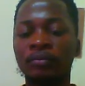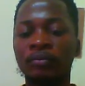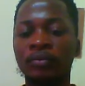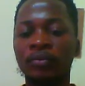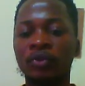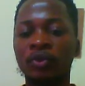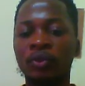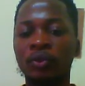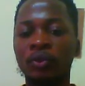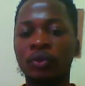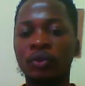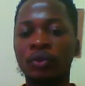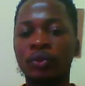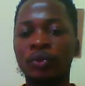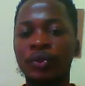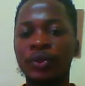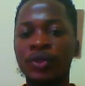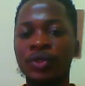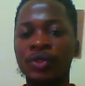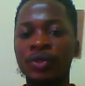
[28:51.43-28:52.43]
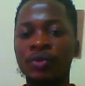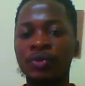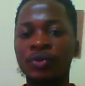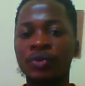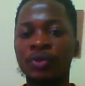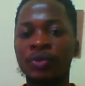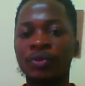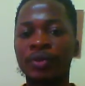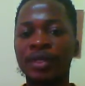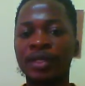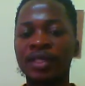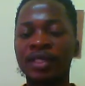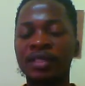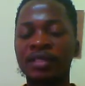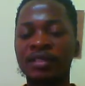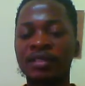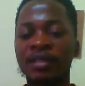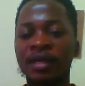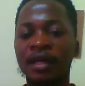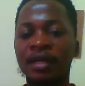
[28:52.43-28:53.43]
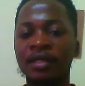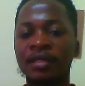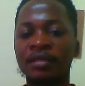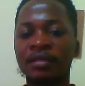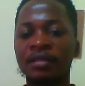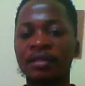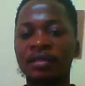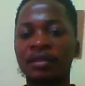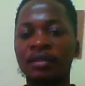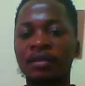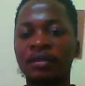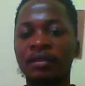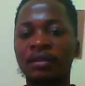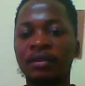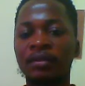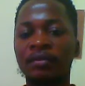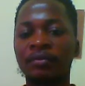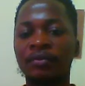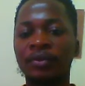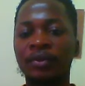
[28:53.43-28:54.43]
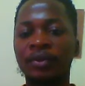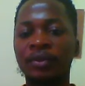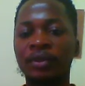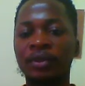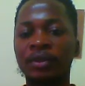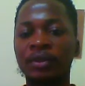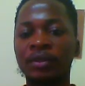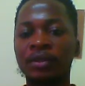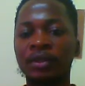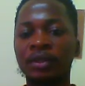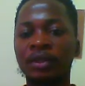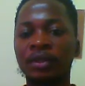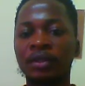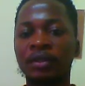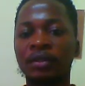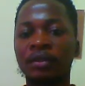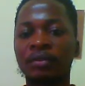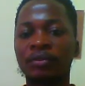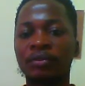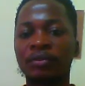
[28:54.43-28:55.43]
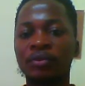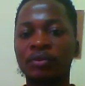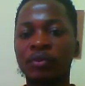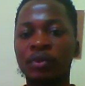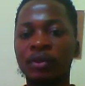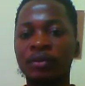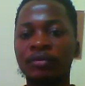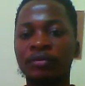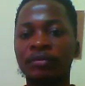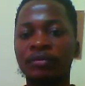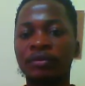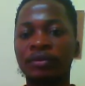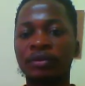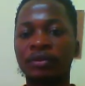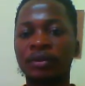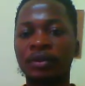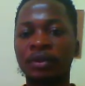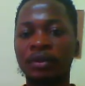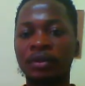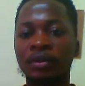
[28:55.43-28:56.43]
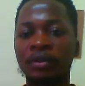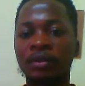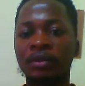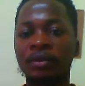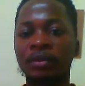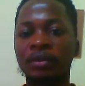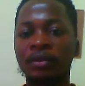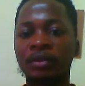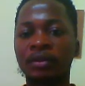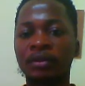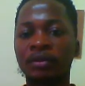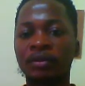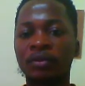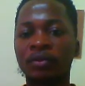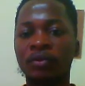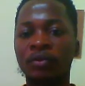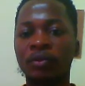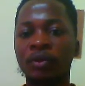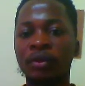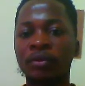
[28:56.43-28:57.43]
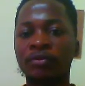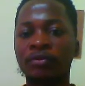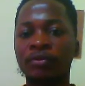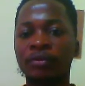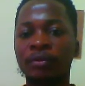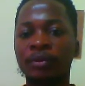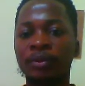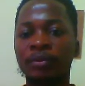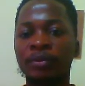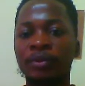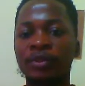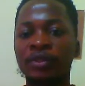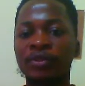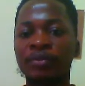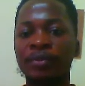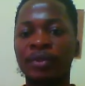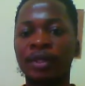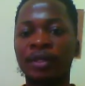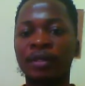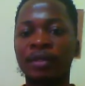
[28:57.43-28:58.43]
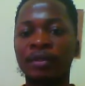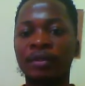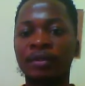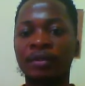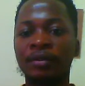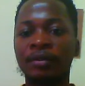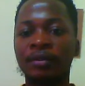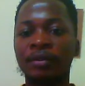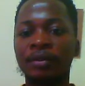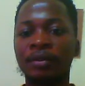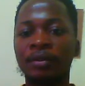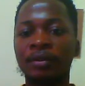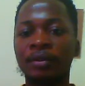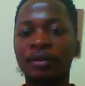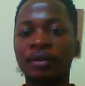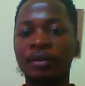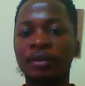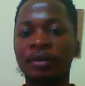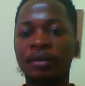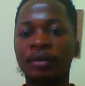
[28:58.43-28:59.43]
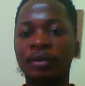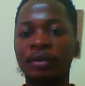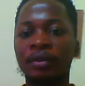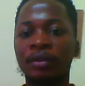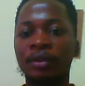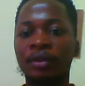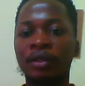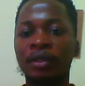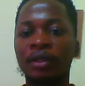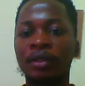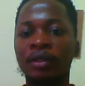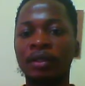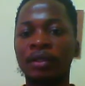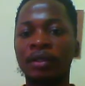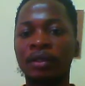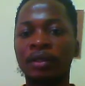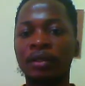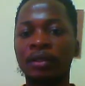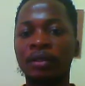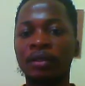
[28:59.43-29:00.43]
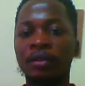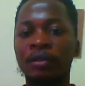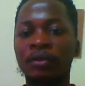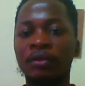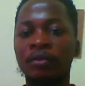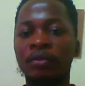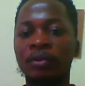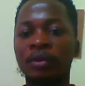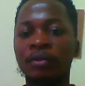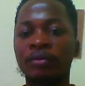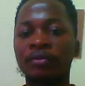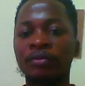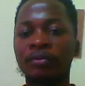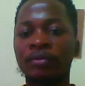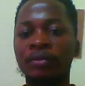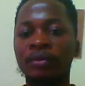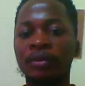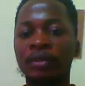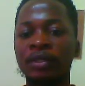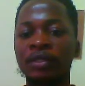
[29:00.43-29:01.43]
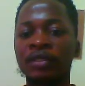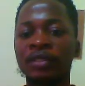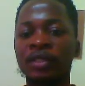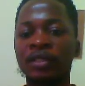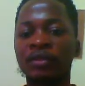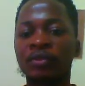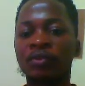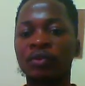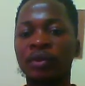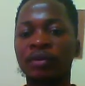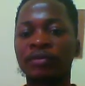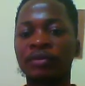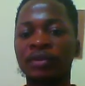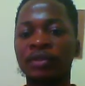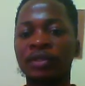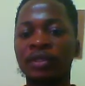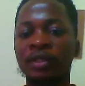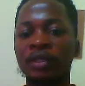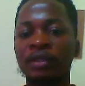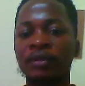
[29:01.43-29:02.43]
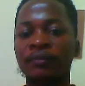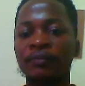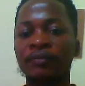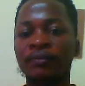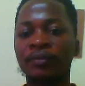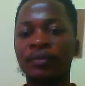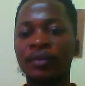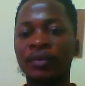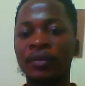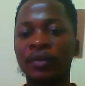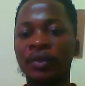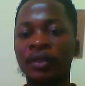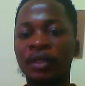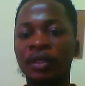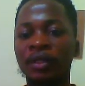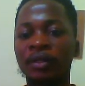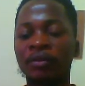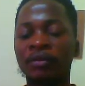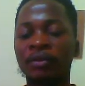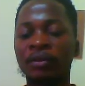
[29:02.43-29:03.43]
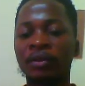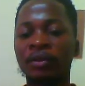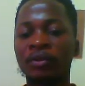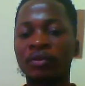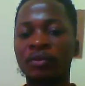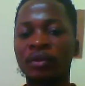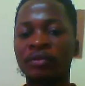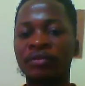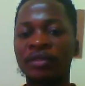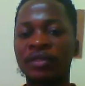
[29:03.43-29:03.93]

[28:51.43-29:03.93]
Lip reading: to reduce the rating size. So we can take 12. I think 12 will be much better. Okay, 12. Let's take 12 and save. Click on 12 is